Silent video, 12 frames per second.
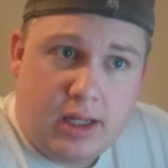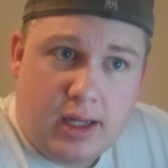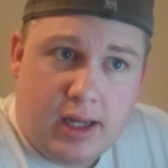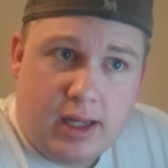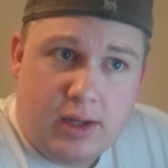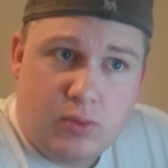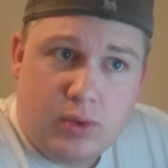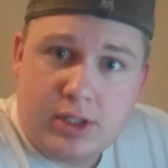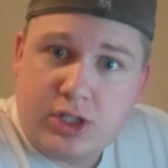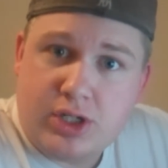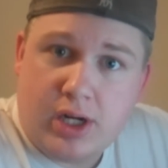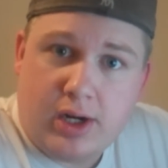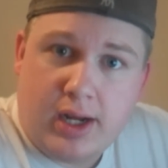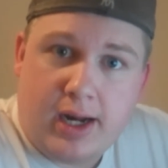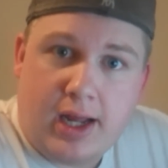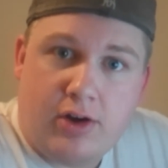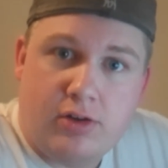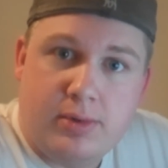I want to share
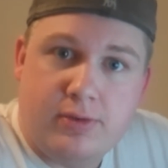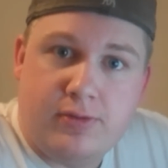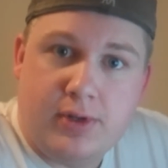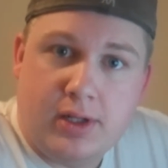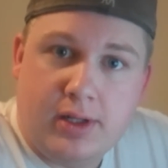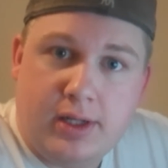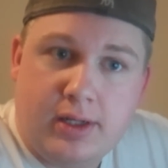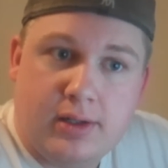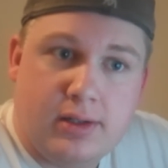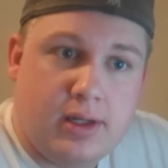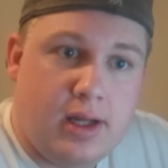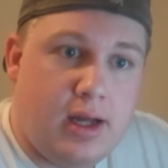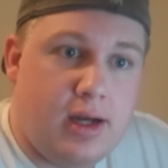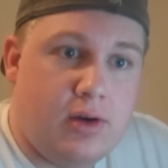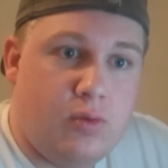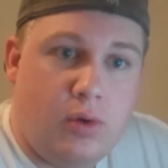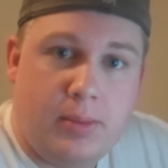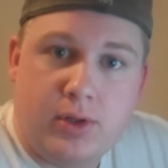kind of how I've been feeling,
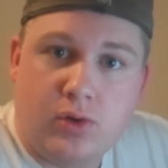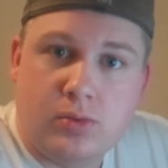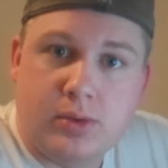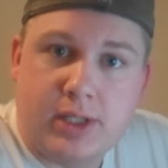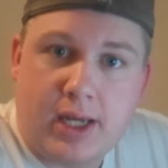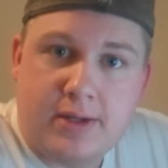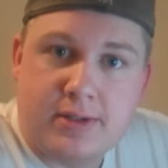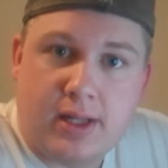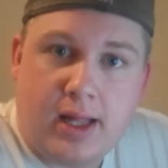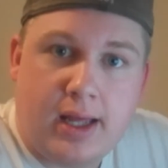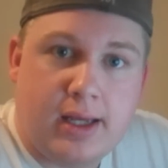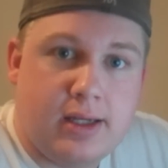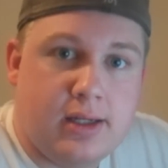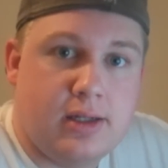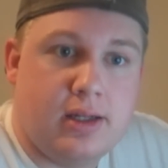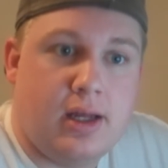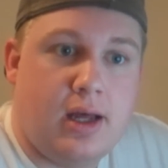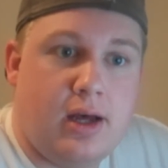what my normal day is like,
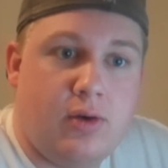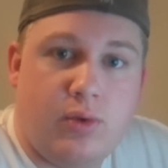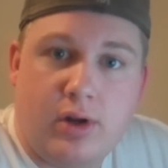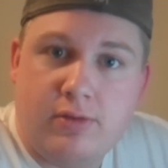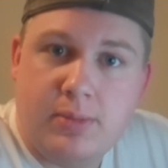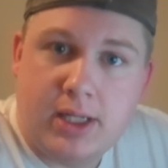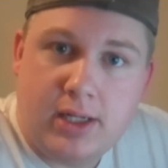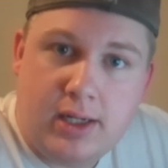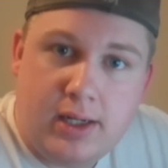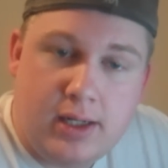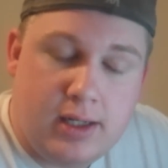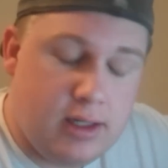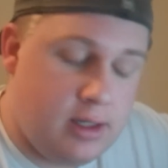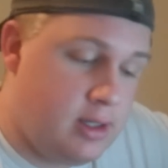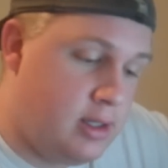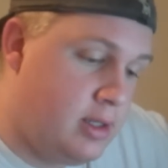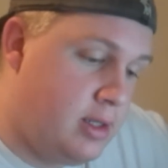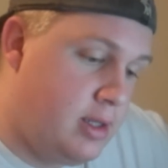what I've been
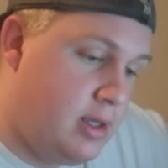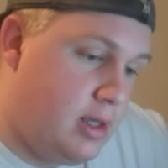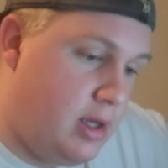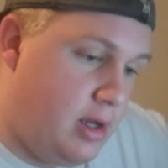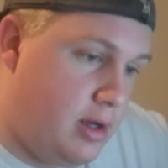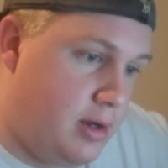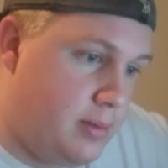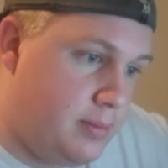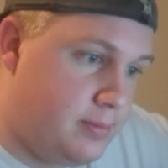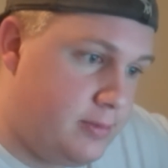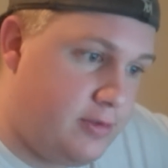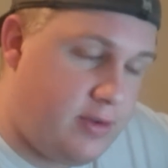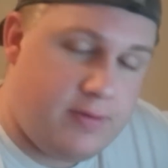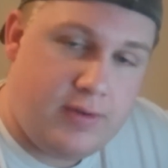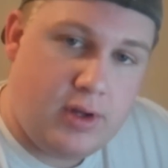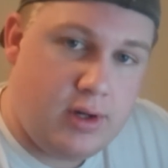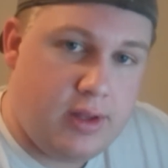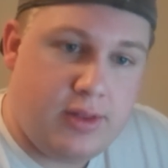eating, if I
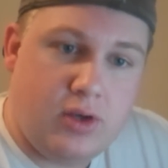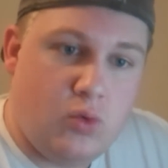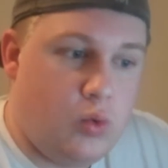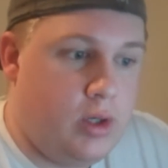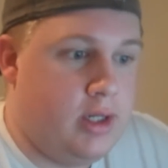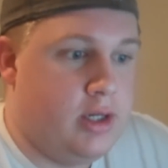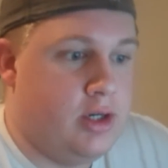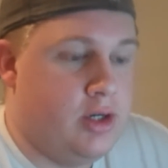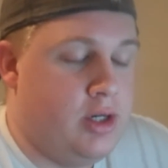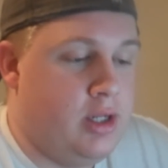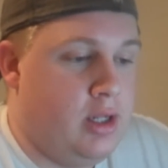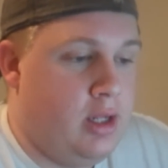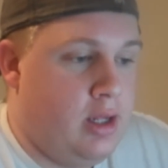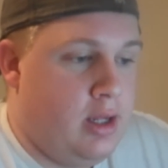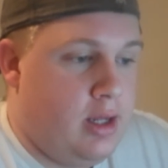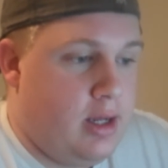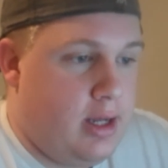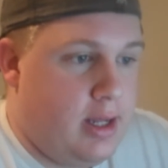felt anything weird,
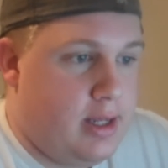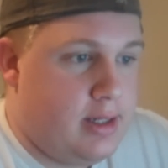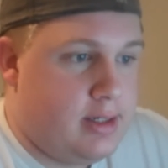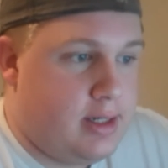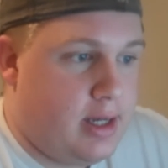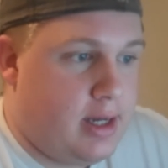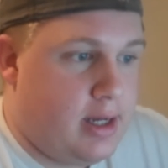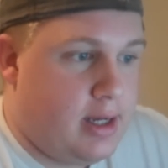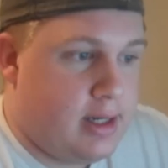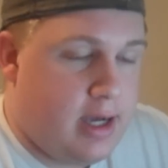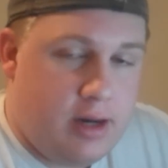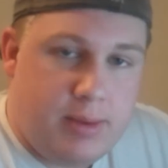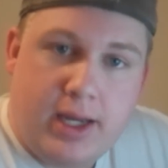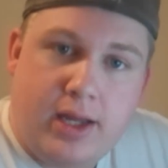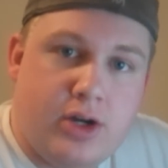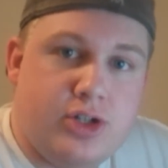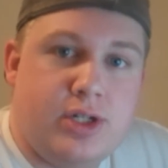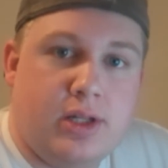and kind of my
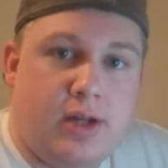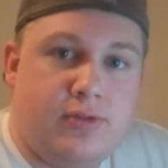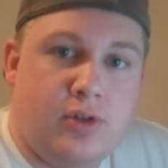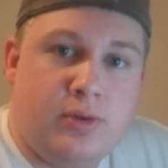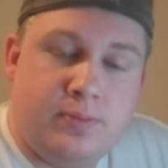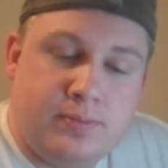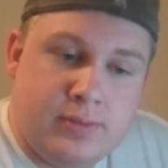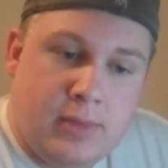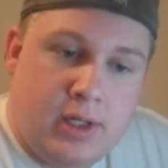energy level.